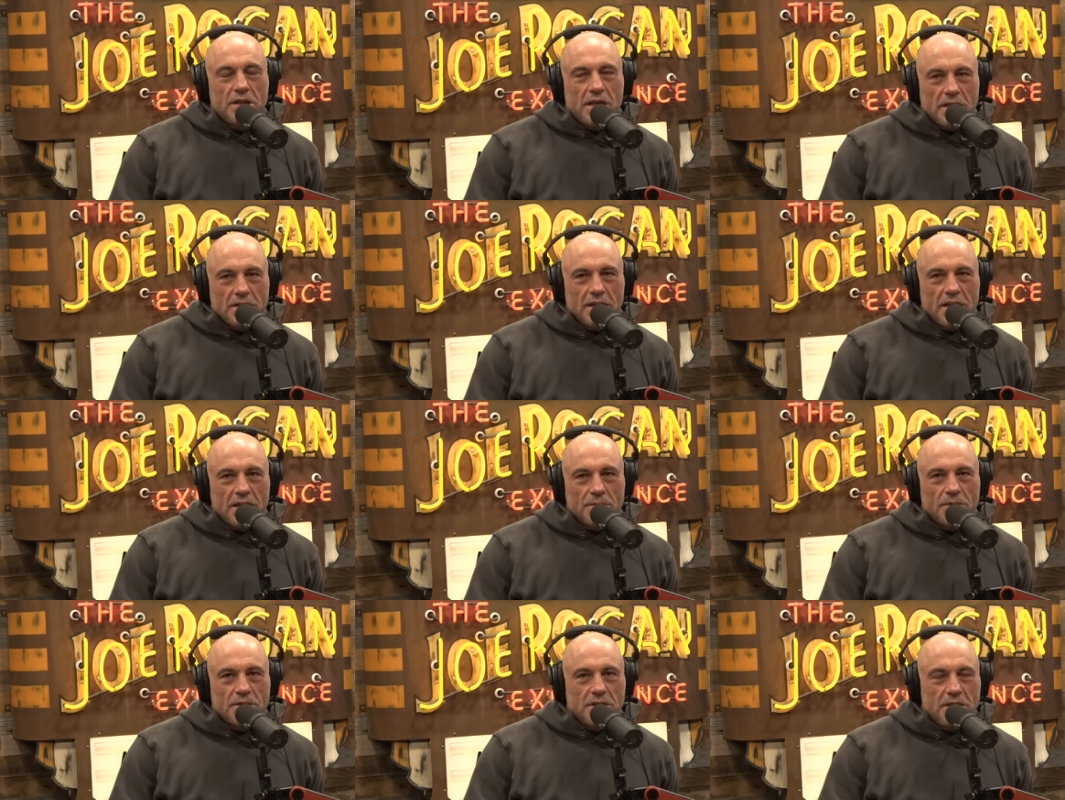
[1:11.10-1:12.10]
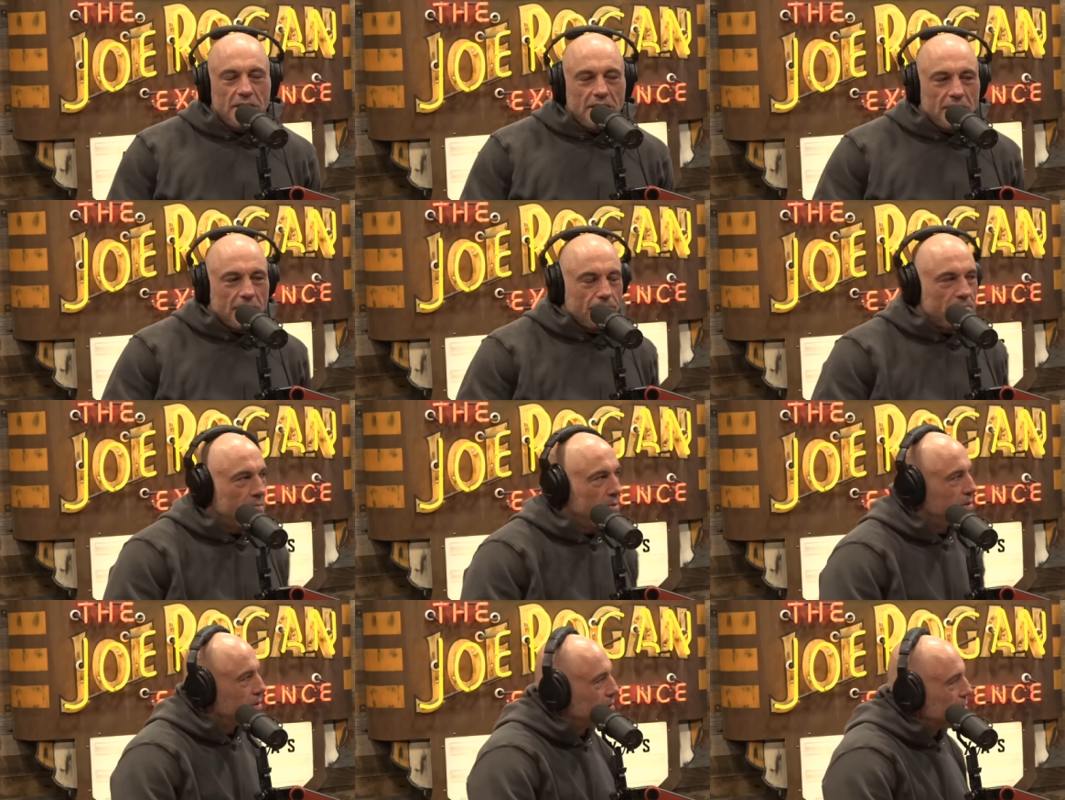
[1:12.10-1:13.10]
kill animals and eat them.
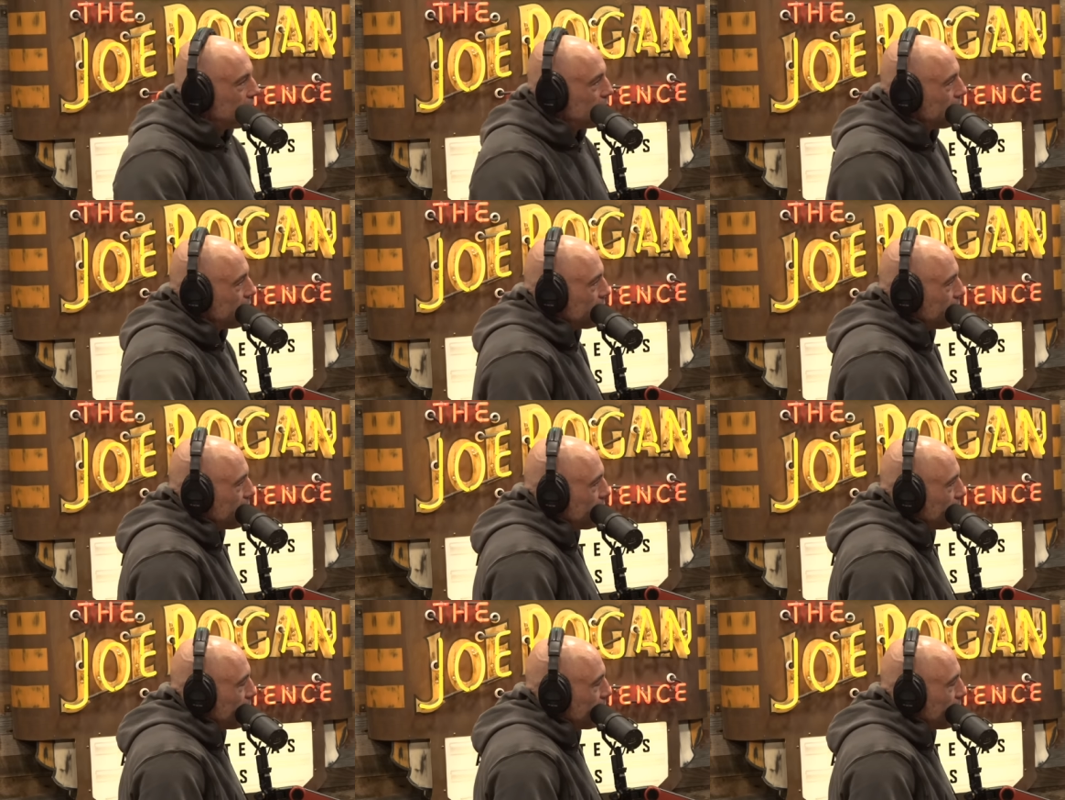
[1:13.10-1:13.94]
Why do they call it a raccoon